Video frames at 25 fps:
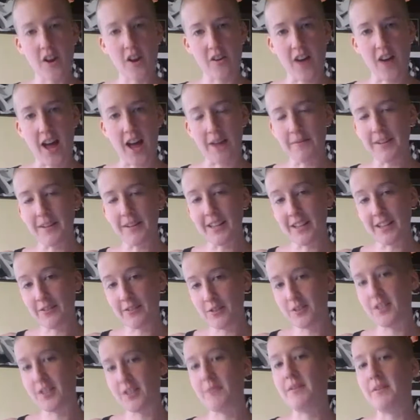I'm going to give
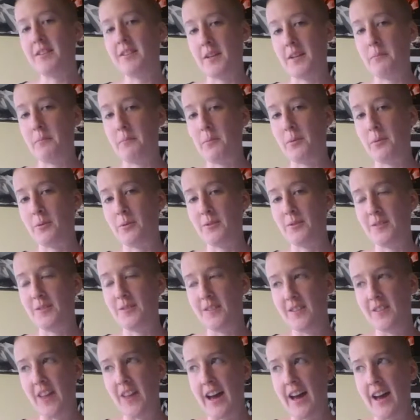you some examples
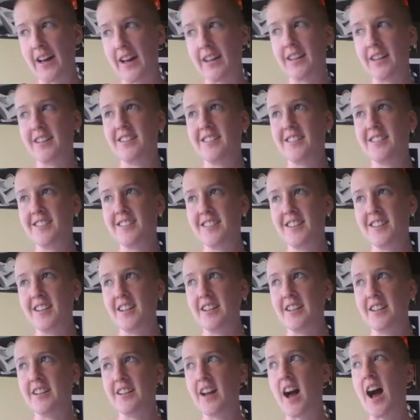that
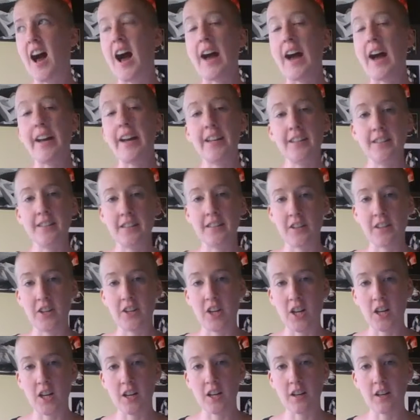I
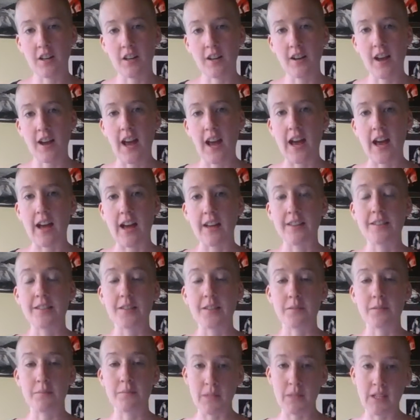consider
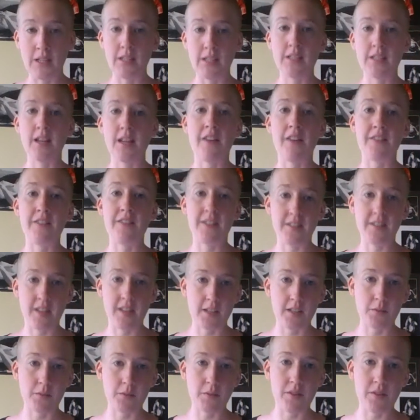as me having
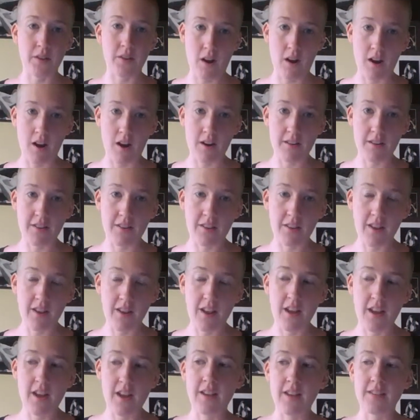sex with the earth
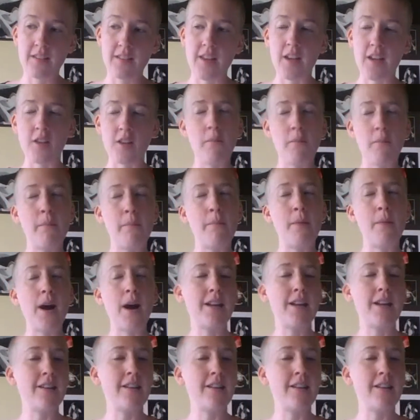that you might